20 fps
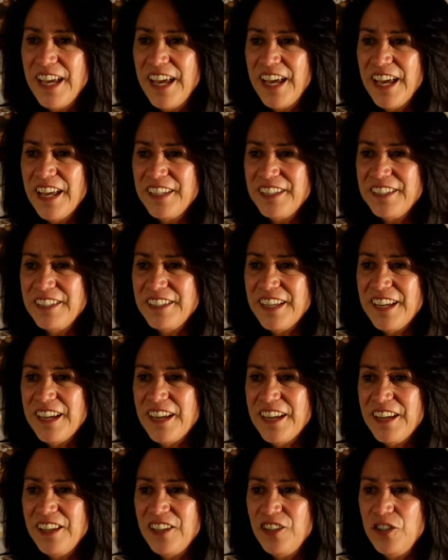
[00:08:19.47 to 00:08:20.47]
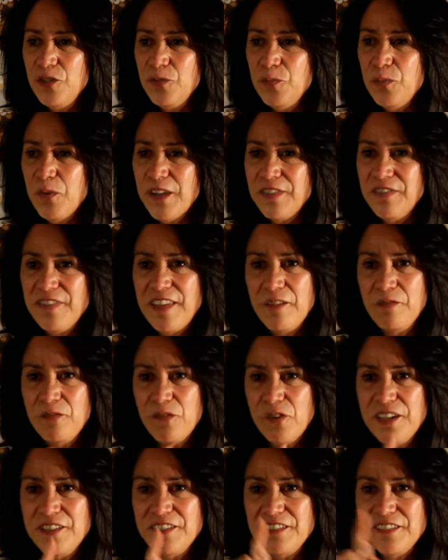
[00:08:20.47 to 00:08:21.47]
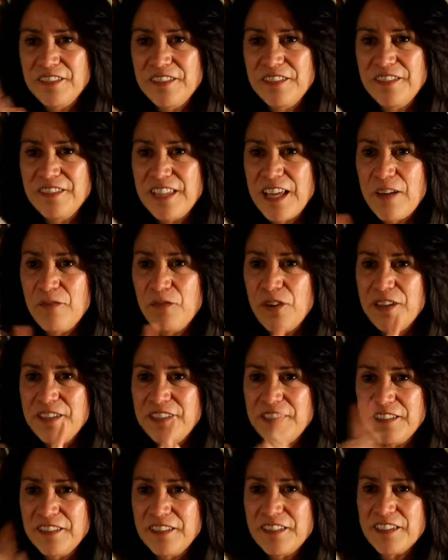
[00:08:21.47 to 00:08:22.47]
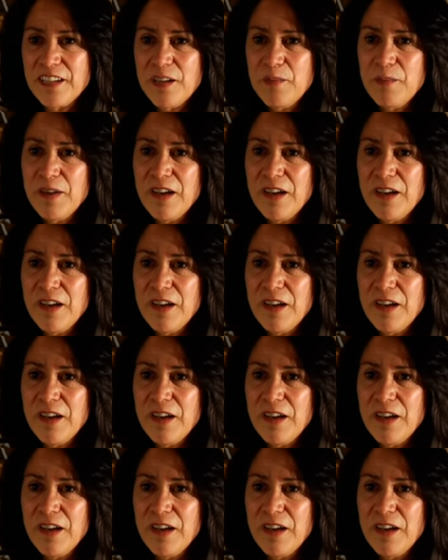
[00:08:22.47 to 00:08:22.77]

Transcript: And you want that voice has to come